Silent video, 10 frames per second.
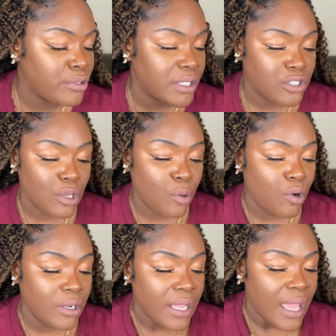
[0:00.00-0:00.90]
and so
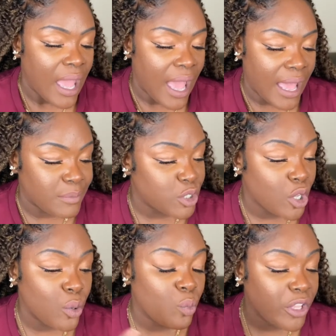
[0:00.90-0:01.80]
on.
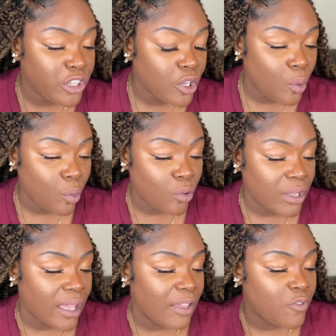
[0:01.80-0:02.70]
So with your
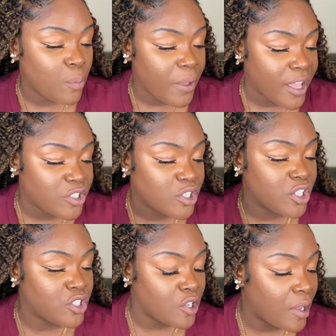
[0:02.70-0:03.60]
order, if you purchased
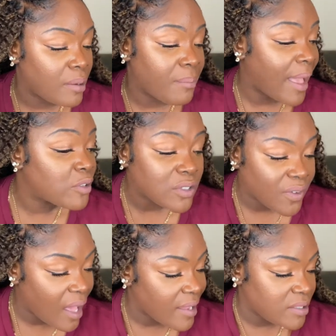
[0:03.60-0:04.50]
a certain amount of
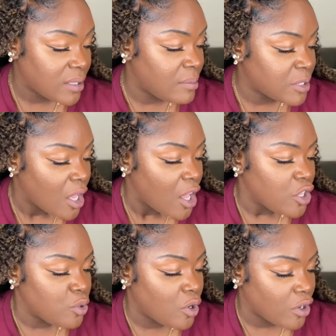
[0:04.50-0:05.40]
items,
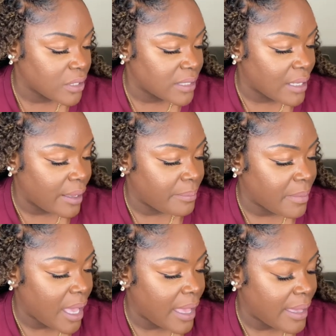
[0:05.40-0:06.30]
you got
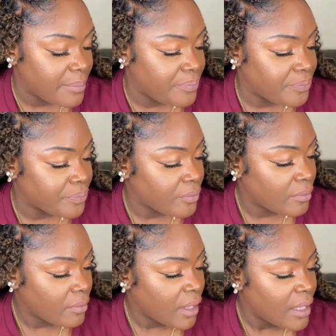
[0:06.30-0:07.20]
some
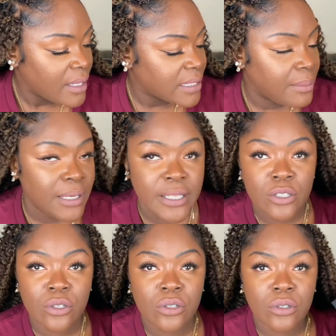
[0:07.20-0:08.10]
some
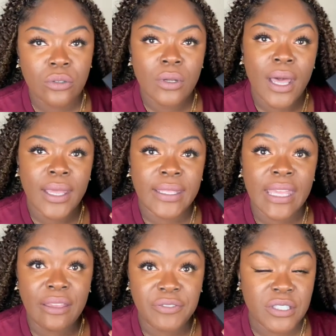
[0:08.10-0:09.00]
little
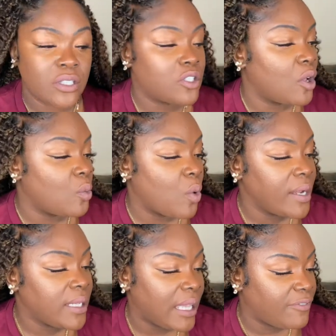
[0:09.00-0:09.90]
gifts. So
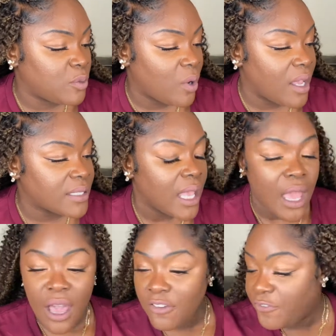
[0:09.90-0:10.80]
one gift was
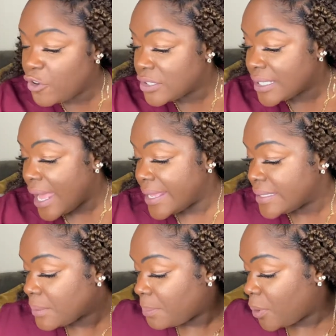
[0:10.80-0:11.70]
a
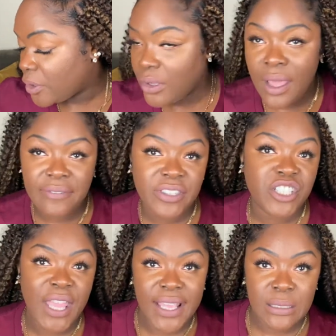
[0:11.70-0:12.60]
full-size bottle of the
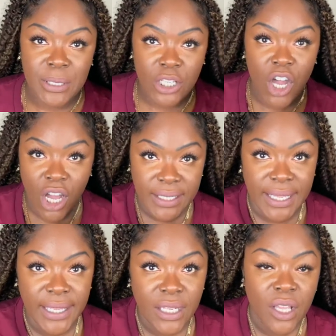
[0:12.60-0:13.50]
Jasmine
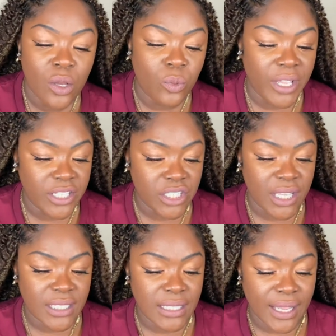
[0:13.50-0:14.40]
Garden, which
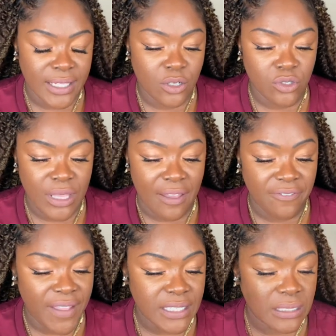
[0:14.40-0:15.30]
is, like I told you, that
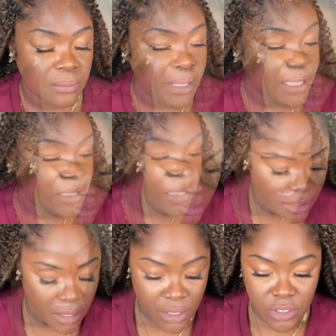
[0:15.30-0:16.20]
face mist.
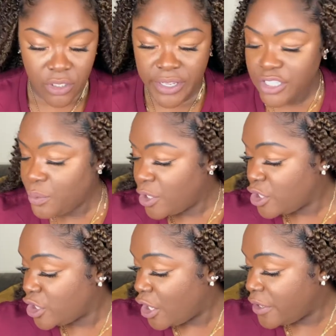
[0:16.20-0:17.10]
So I just want to
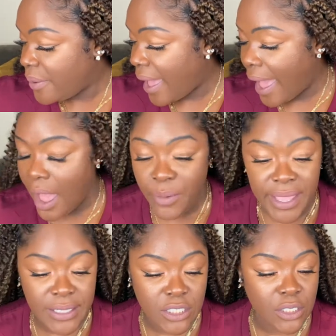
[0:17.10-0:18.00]
show you how
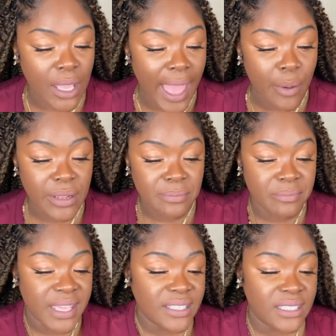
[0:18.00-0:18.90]
it
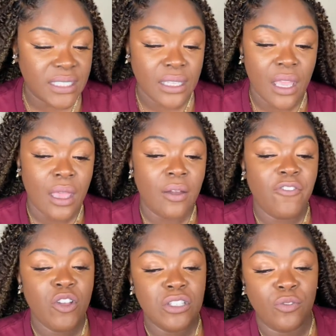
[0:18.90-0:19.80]
mists.
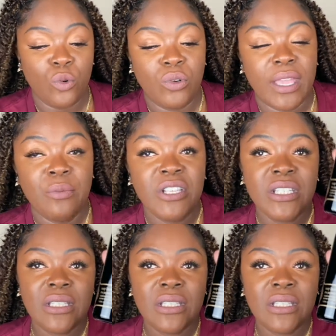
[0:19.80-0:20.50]
First of all, can we just